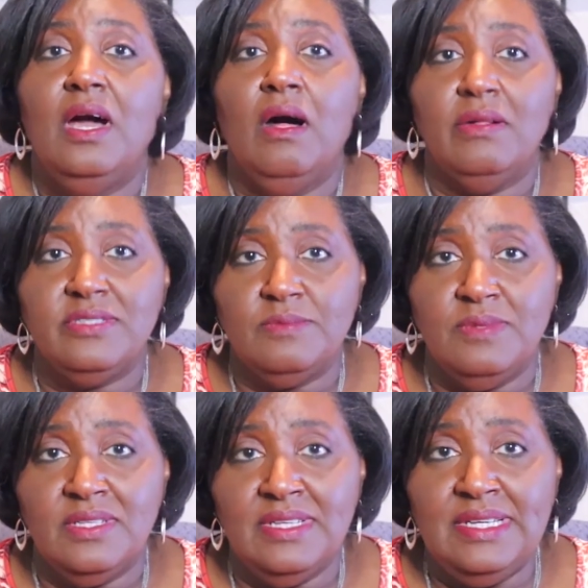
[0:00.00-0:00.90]

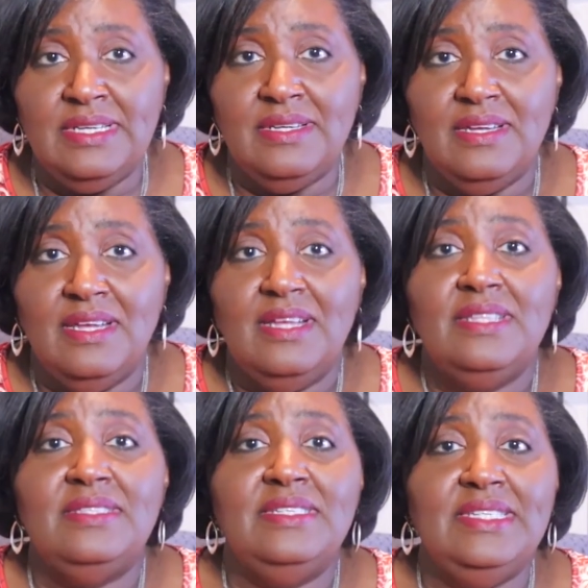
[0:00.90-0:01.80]
Ultimately,
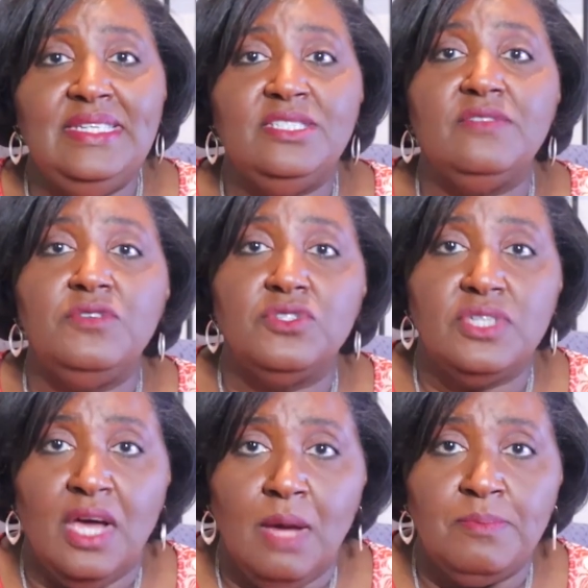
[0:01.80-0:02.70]
the needs of your
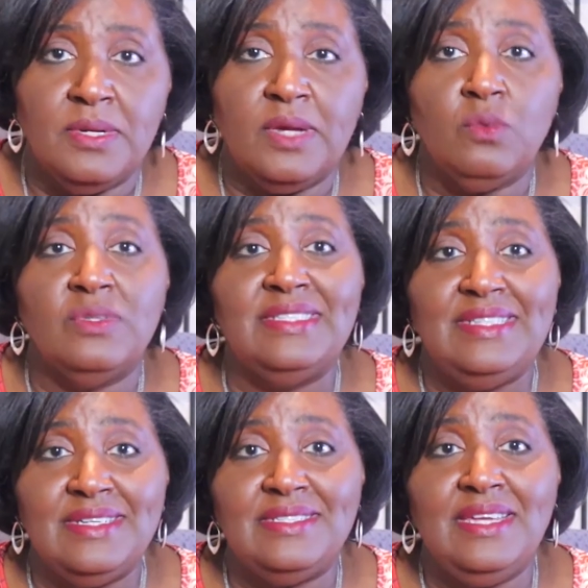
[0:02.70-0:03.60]
topic will
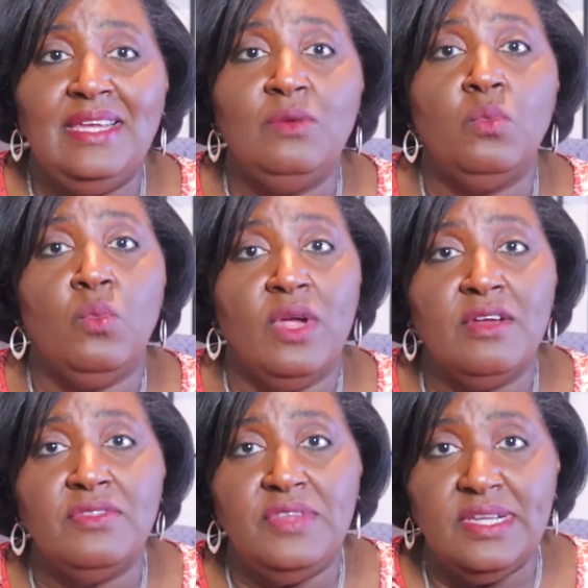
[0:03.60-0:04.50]
dictate
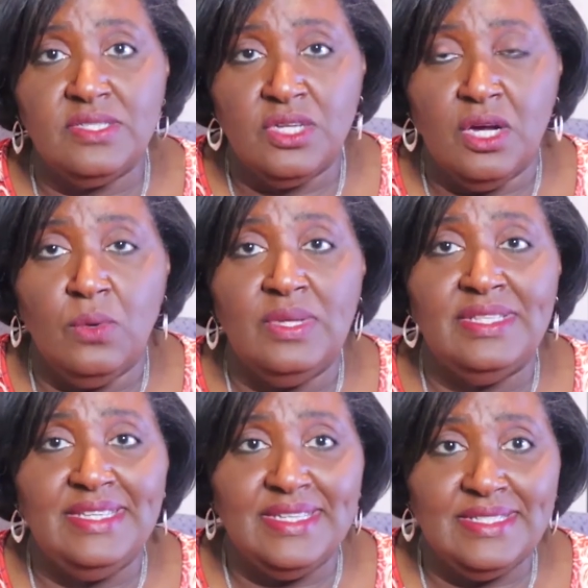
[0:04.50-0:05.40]
where things go in
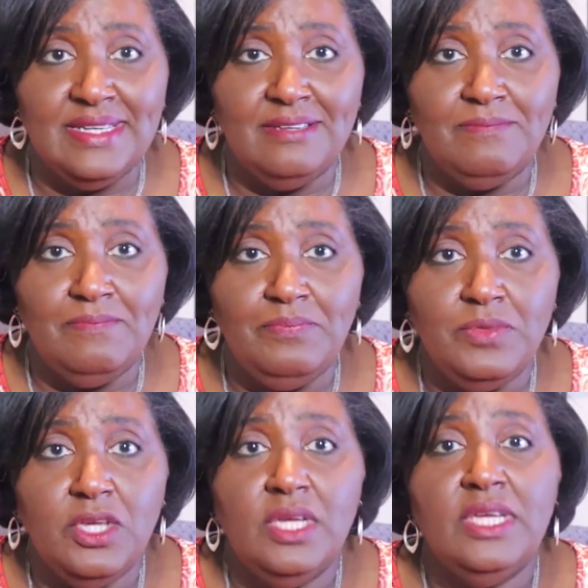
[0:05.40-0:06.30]
the essay.
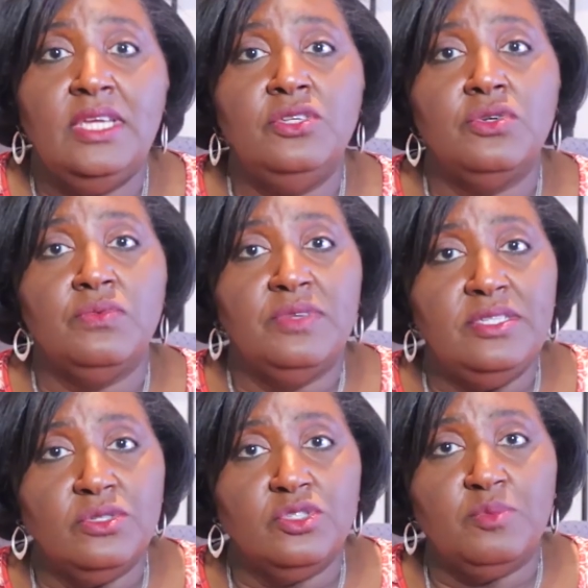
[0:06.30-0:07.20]
In your
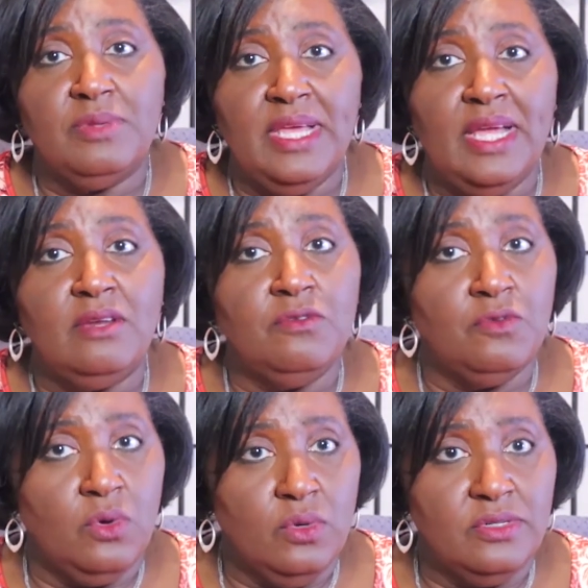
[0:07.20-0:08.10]
research plan, of
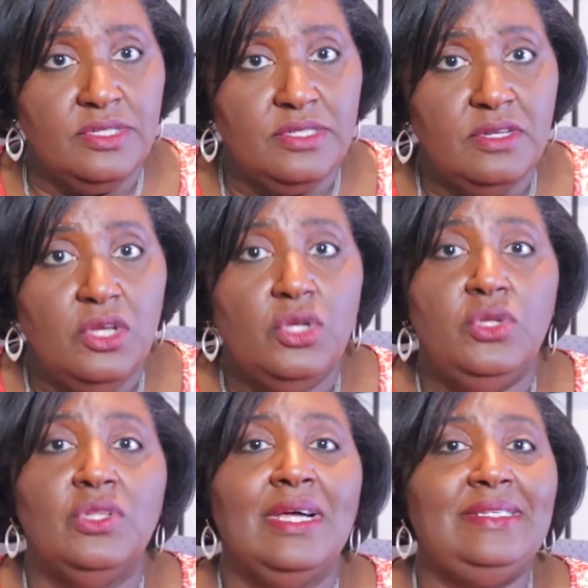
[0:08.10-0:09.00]
course,
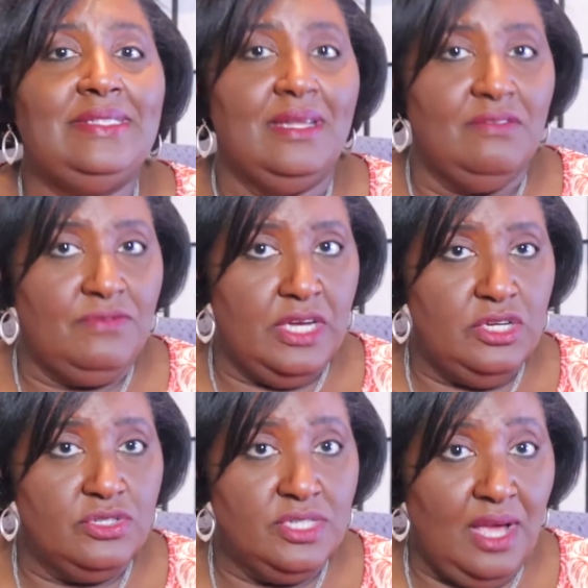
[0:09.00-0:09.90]
you'll identify
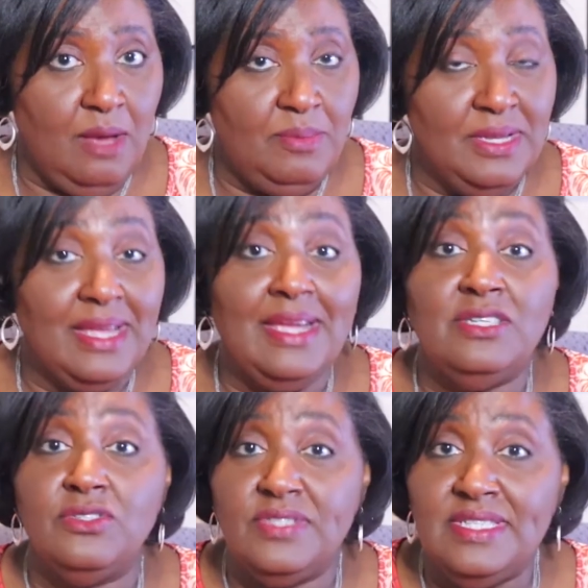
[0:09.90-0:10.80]
your topic
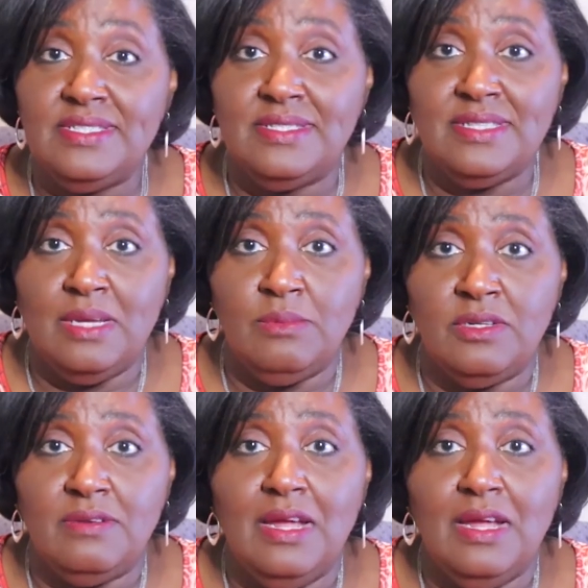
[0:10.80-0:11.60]
and your thesis statement.